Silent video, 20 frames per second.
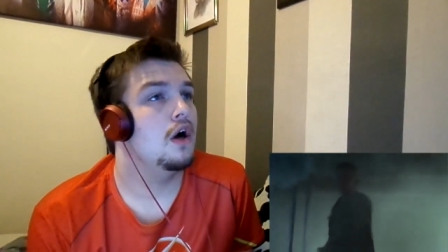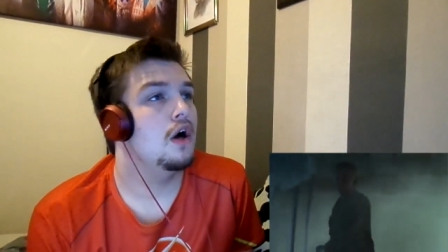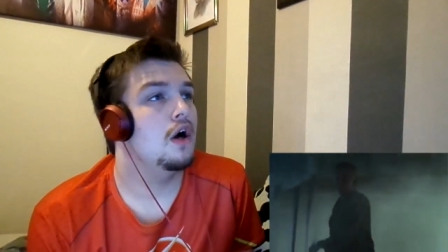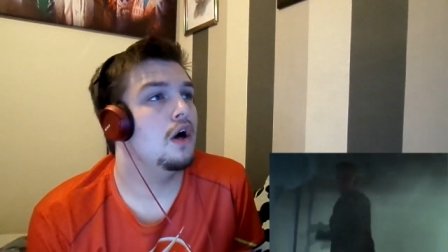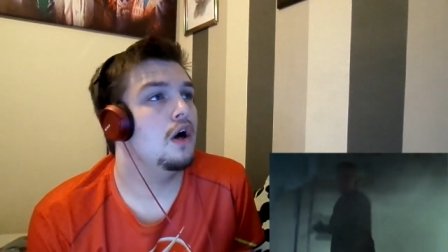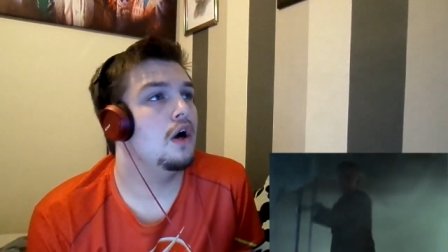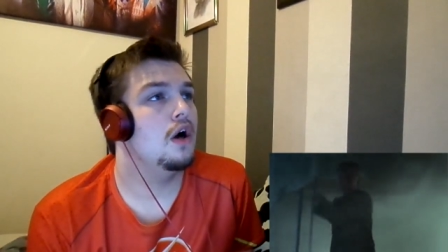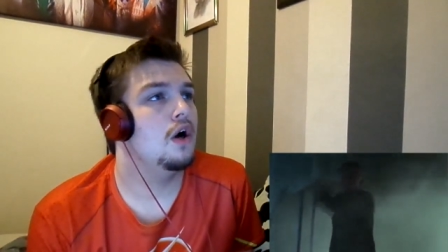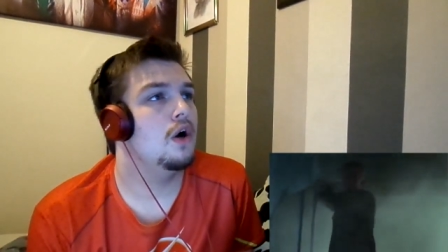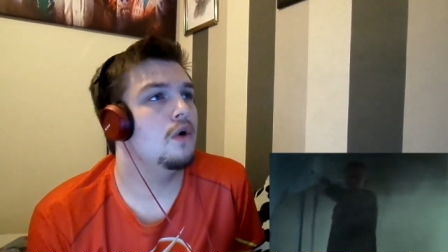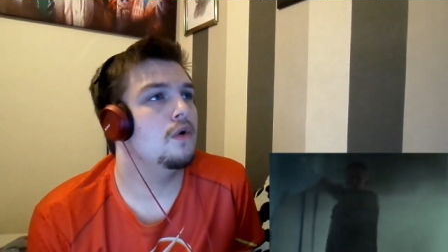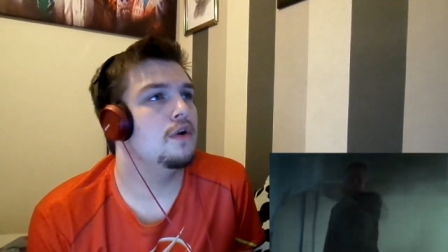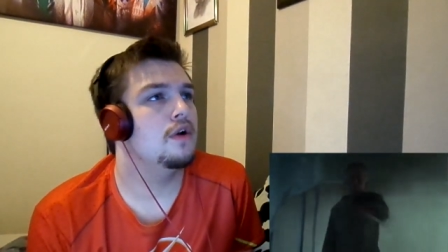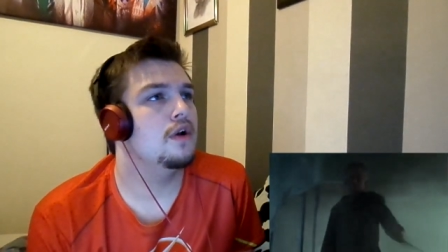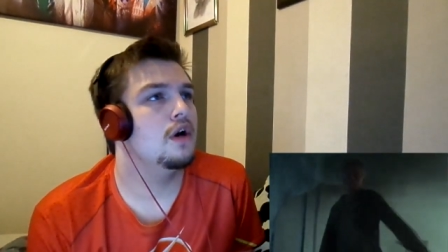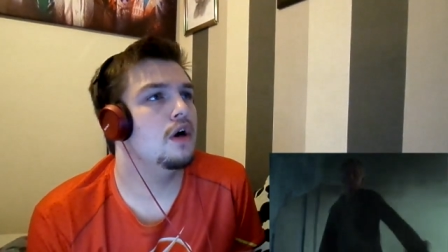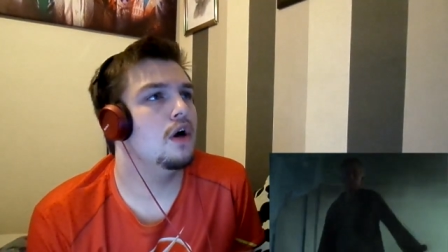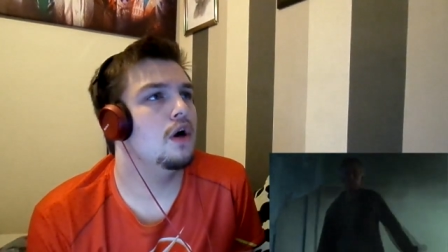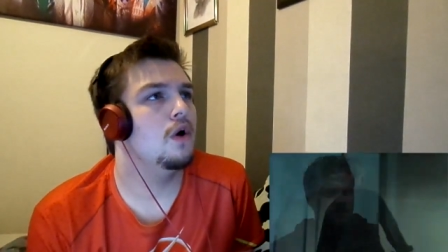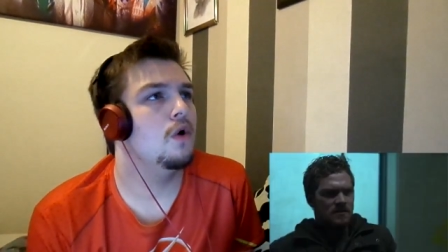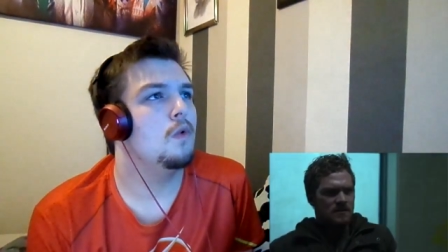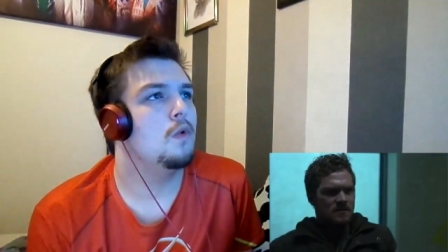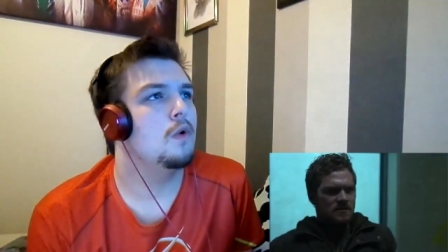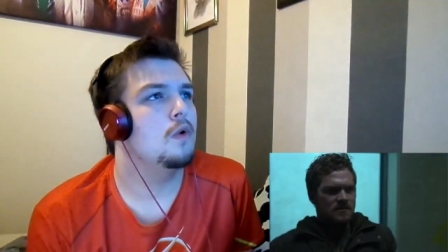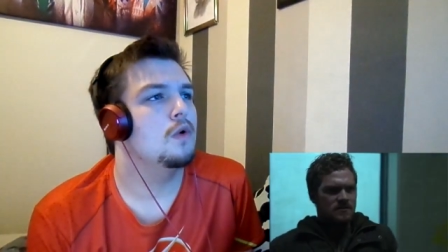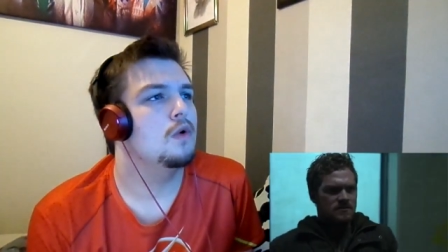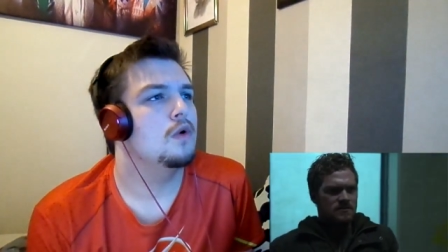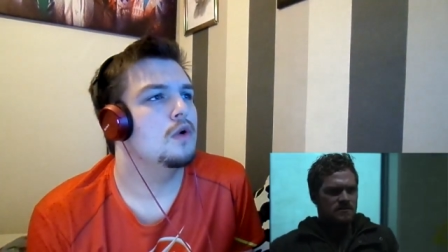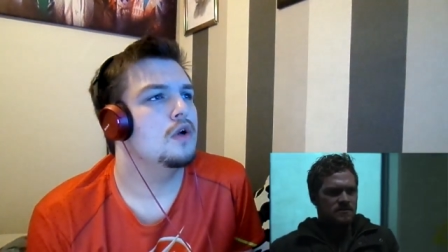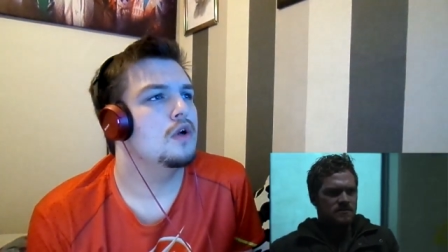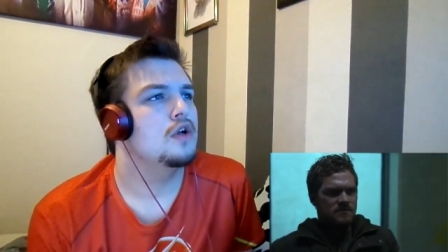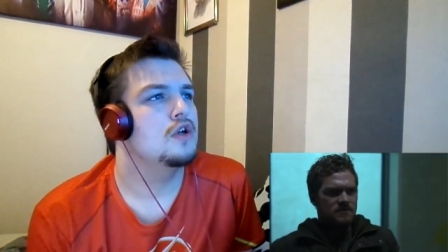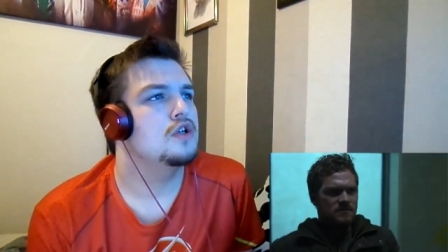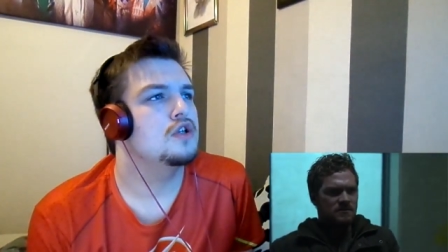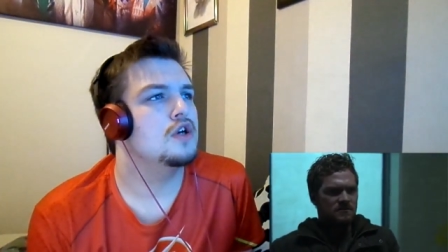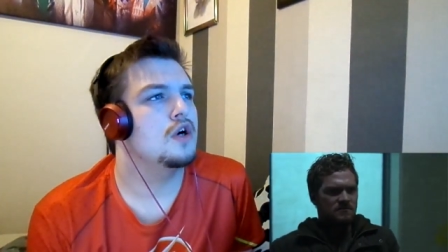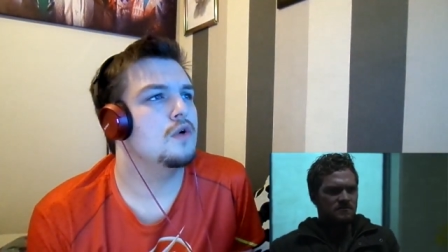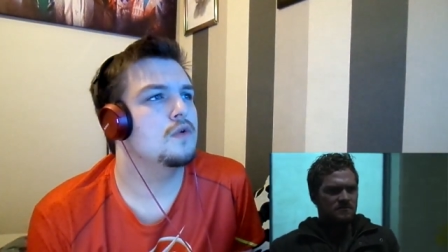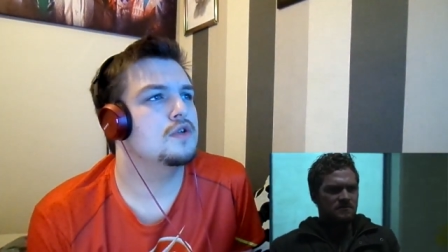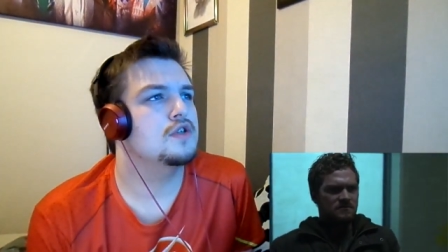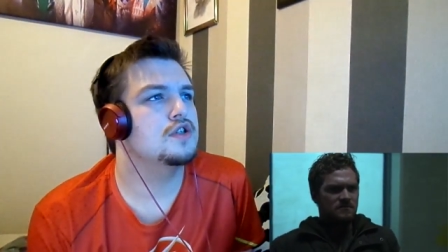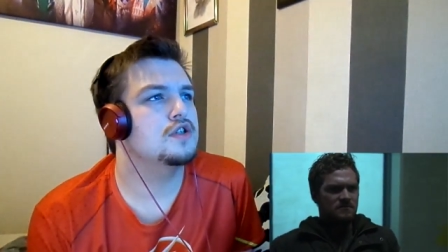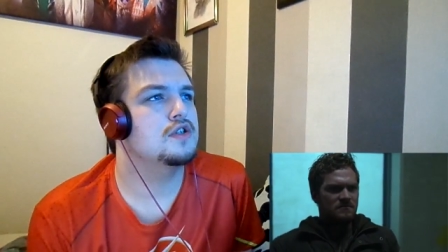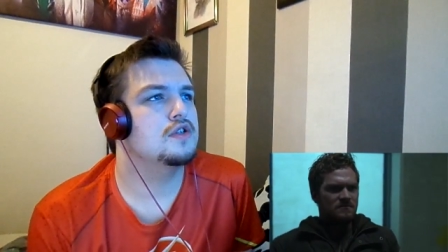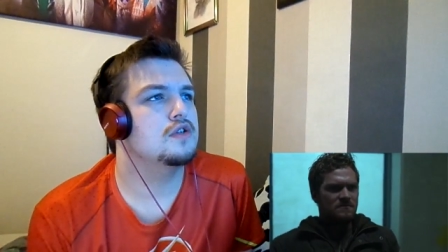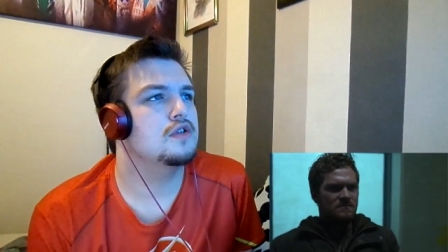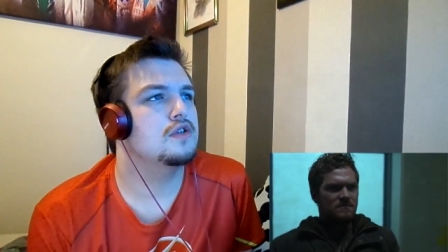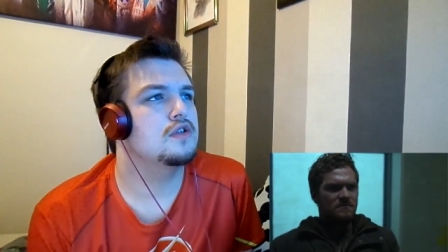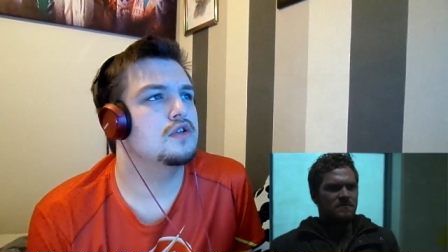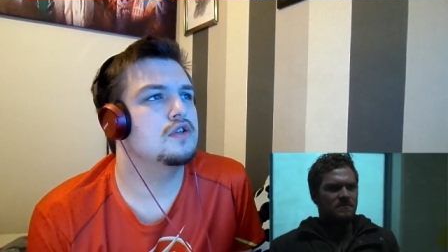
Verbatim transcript: Oh no. Don't...